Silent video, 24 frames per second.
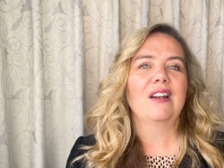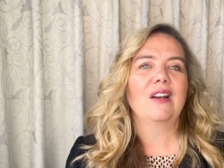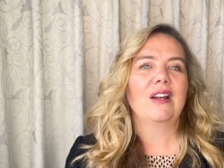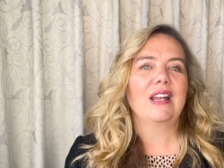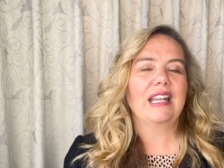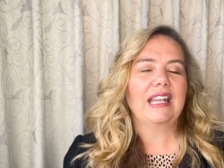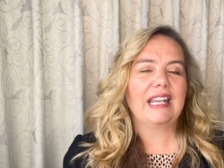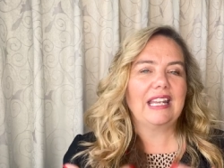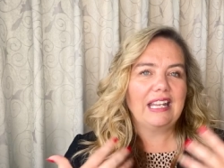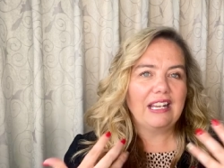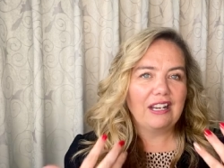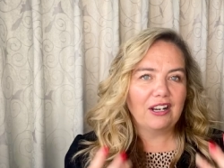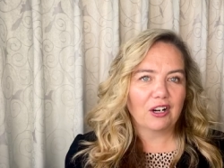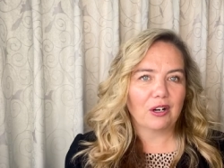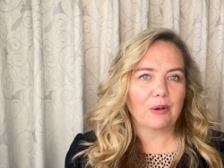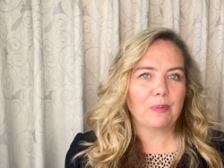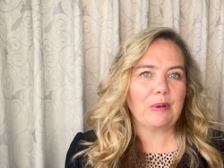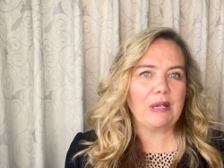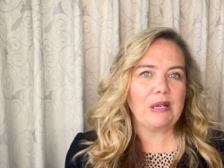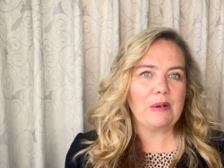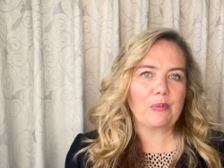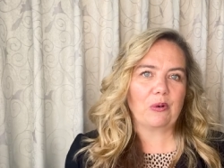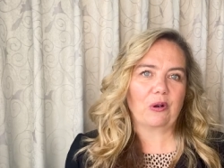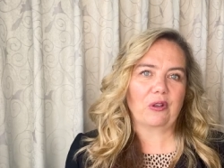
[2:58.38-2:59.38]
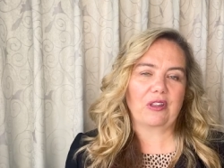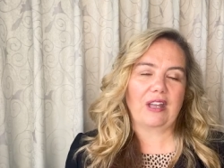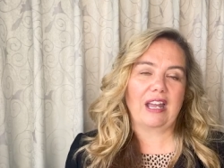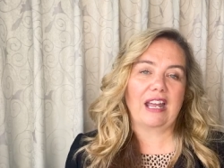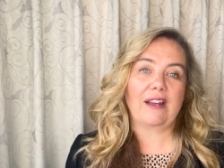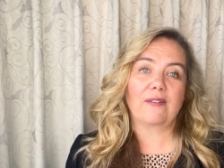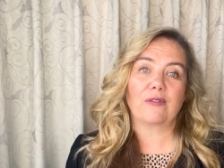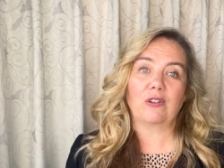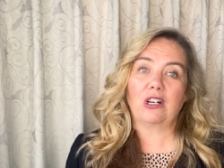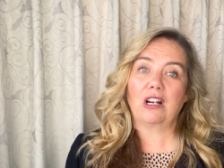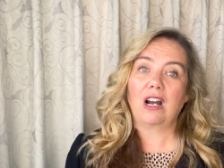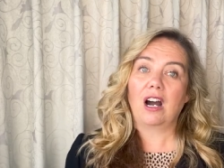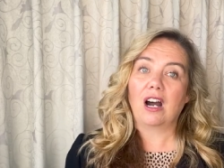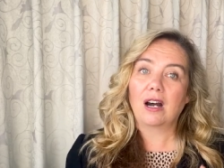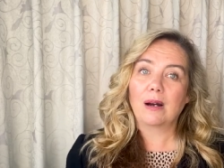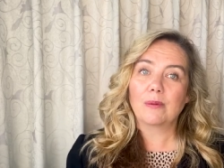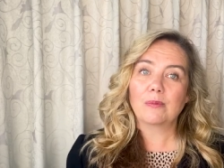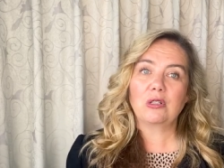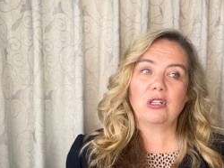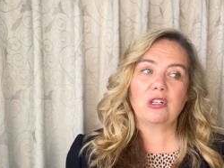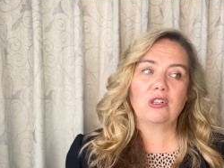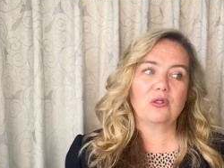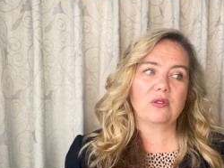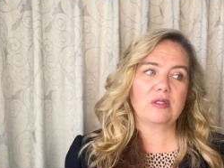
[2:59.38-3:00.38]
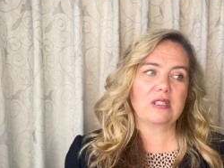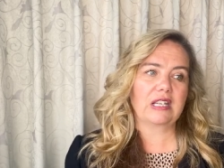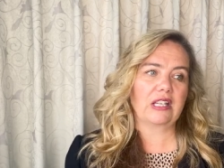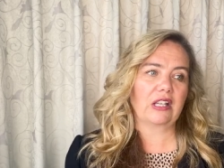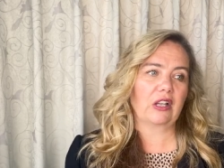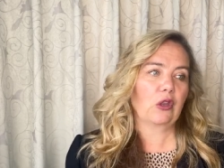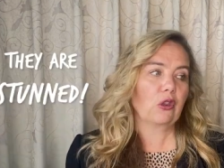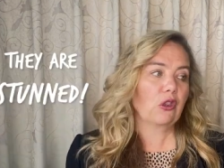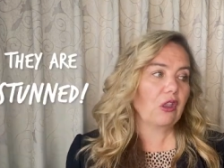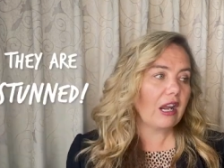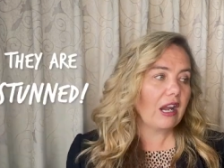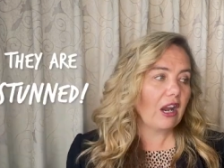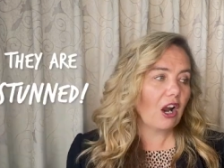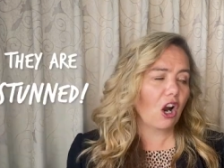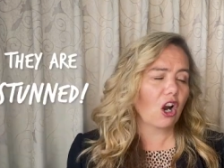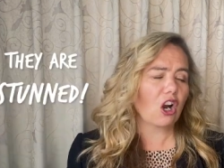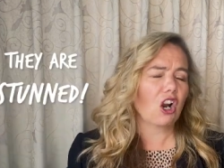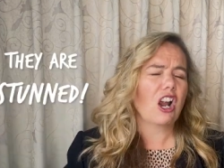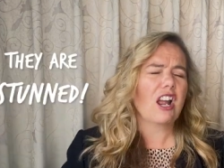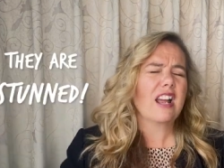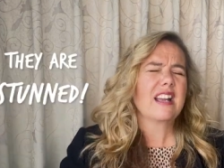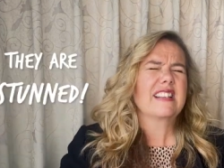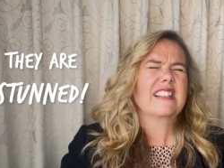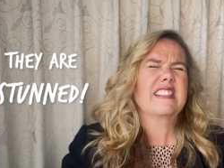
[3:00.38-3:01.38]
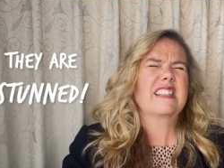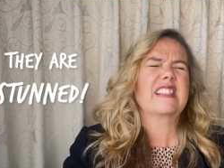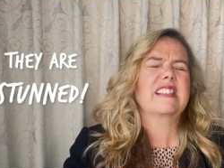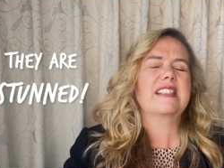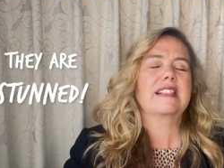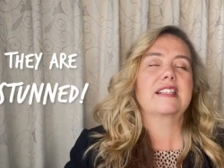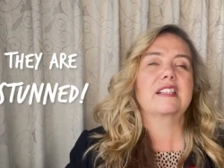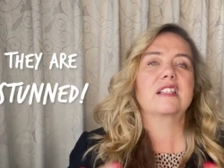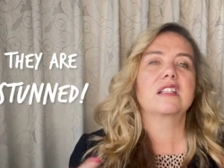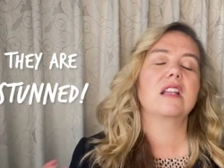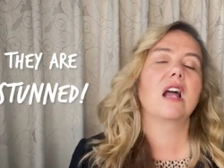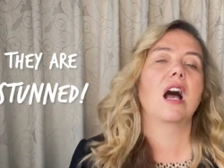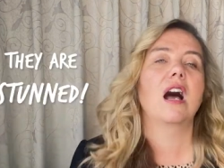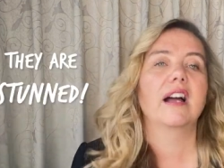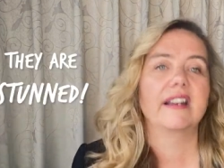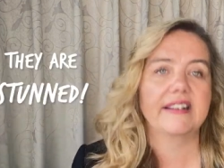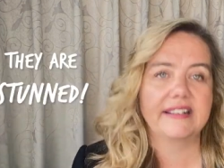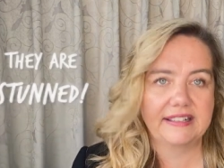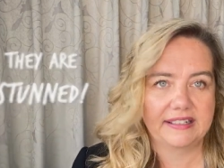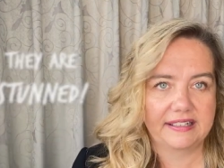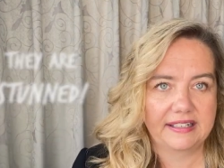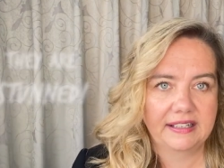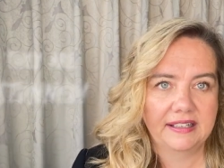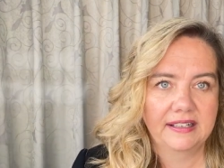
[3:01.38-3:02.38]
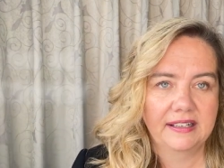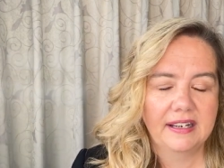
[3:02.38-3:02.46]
hear people that have come to New Zealand, they are stunned